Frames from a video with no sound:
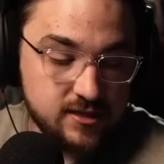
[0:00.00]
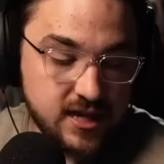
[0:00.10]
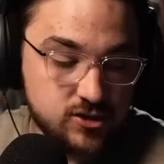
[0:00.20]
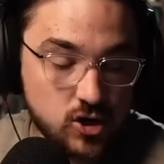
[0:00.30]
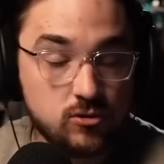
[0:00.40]

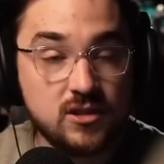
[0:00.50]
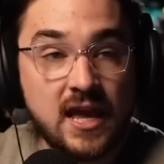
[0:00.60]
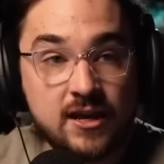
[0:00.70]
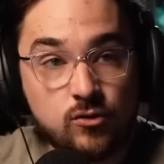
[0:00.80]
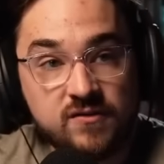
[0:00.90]
they don't
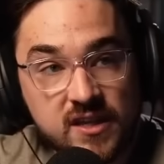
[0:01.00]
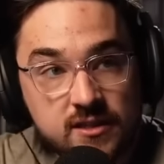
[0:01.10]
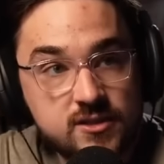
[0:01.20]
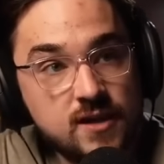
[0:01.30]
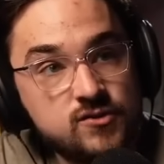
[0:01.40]
like
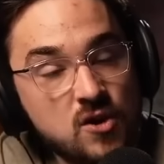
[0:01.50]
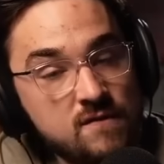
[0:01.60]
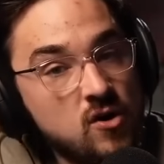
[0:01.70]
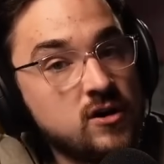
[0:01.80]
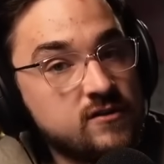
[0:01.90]
revealing stuff so
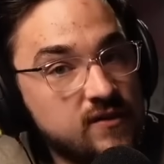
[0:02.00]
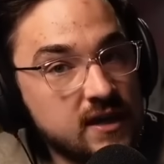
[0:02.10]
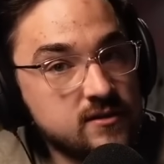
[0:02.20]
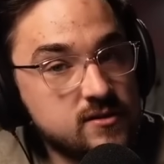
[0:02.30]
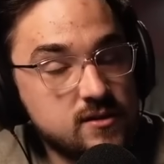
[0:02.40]
far in
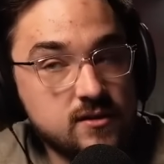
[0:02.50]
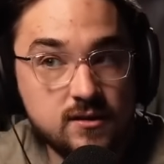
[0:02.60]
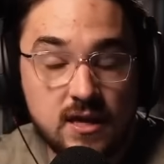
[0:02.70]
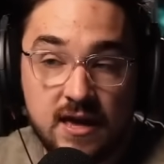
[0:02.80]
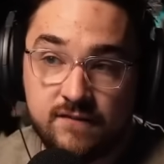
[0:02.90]
advance.
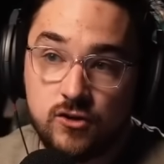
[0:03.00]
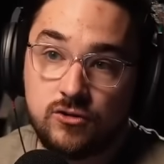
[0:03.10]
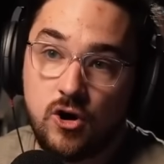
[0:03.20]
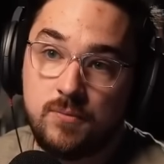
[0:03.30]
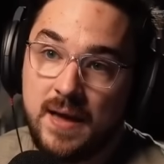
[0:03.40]
If you
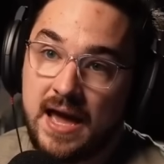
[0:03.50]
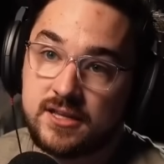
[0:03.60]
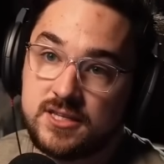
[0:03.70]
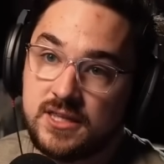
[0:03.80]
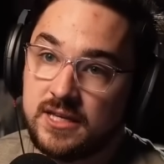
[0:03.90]
go
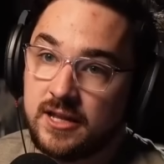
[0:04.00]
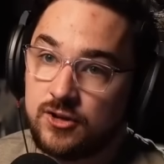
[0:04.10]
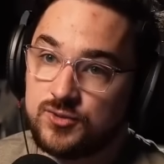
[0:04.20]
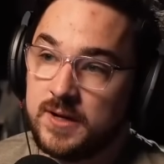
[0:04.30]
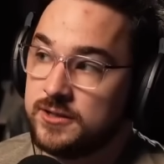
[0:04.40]
back to the
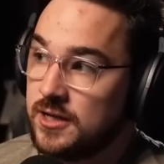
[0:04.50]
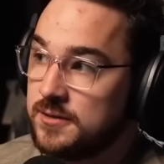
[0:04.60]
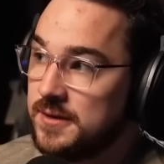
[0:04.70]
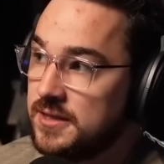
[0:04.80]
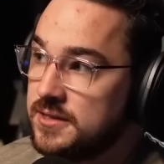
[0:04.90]
announcement, I talked
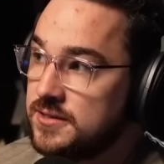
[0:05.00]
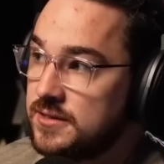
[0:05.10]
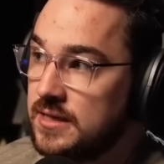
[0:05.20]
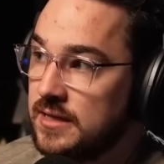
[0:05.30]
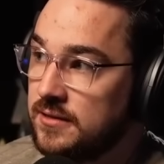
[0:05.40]
about this
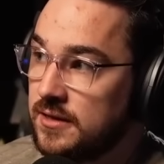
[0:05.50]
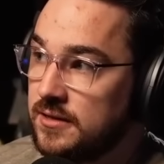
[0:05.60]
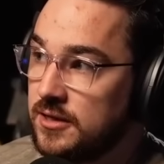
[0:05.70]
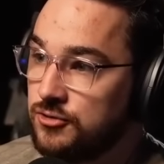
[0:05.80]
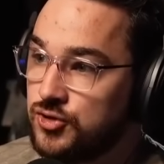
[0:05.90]
in
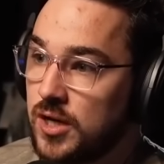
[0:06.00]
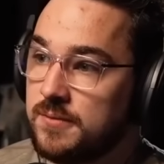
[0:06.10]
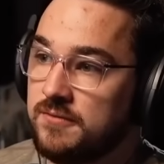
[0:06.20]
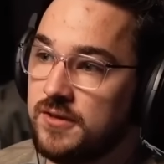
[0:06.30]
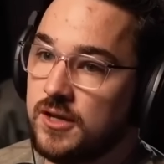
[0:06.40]
the Neil
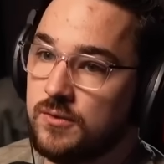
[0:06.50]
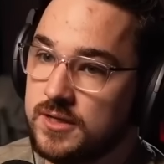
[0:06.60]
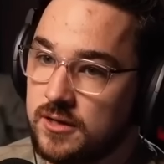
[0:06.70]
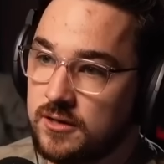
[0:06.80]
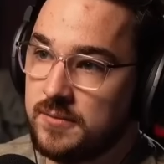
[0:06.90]
Druckmann video we
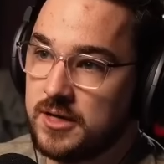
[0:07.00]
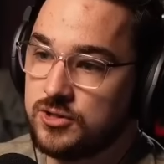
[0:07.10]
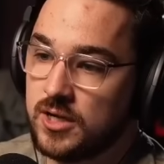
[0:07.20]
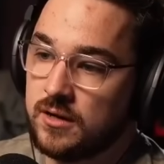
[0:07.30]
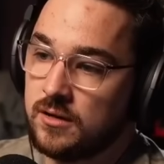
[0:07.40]
did main
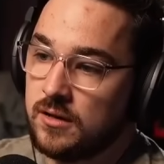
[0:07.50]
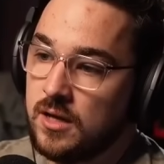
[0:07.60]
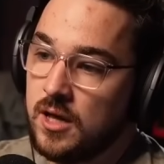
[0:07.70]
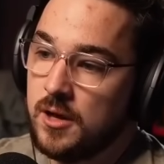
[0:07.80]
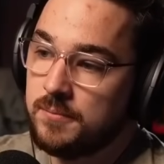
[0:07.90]
channel,
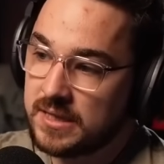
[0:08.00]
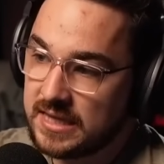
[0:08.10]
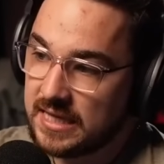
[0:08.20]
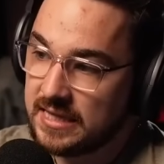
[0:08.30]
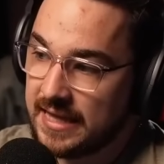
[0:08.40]
but
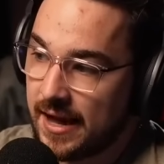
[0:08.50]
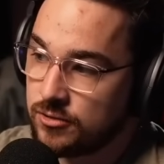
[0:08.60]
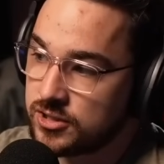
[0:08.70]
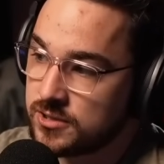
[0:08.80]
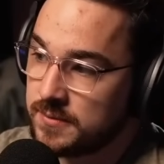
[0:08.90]
the
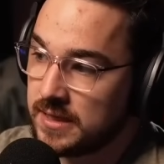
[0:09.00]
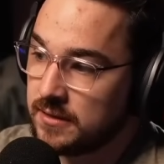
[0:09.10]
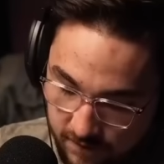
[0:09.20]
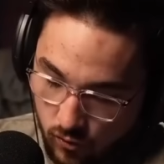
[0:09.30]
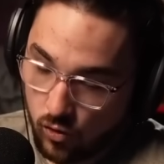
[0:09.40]

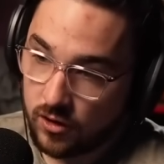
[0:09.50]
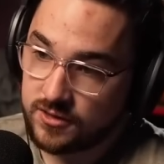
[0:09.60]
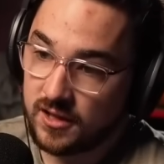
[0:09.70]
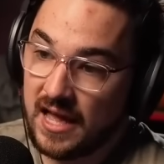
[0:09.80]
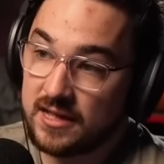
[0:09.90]
announcement for
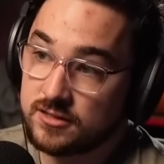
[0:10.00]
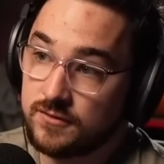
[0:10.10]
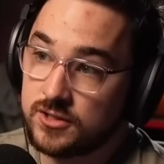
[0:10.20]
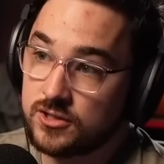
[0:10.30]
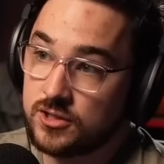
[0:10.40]
The Last
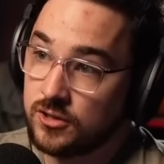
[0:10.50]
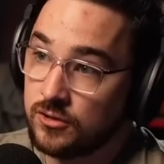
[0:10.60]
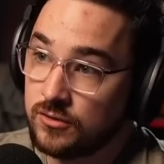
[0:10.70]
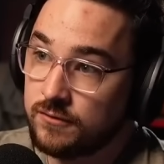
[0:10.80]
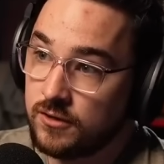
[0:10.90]
of Us
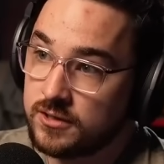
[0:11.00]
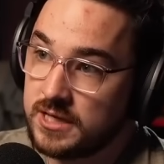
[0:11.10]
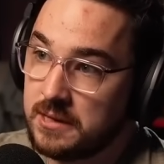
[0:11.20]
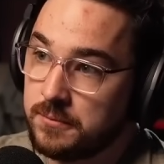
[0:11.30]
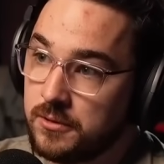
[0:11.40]
2, for
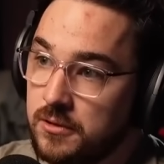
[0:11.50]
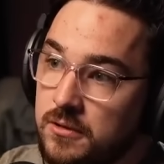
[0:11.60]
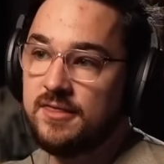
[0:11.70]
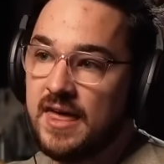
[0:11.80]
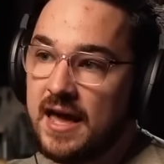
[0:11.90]

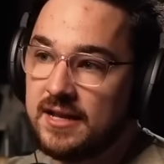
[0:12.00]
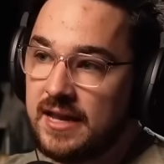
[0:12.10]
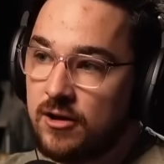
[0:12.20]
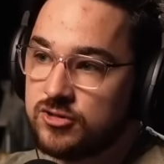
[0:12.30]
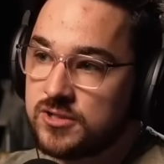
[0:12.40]
example, that
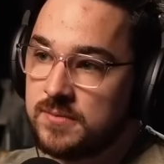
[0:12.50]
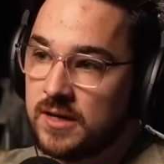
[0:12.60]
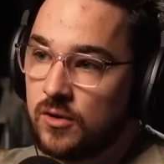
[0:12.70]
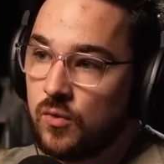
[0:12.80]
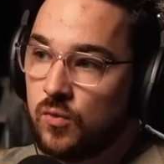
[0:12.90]

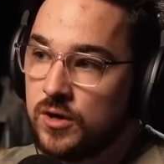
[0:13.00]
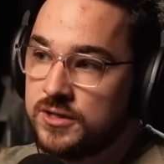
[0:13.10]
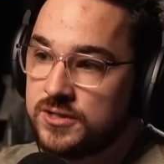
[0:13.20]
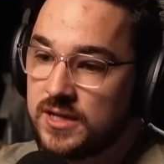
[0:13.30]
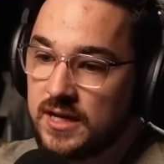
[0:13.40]
announcement
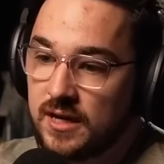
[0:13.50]
was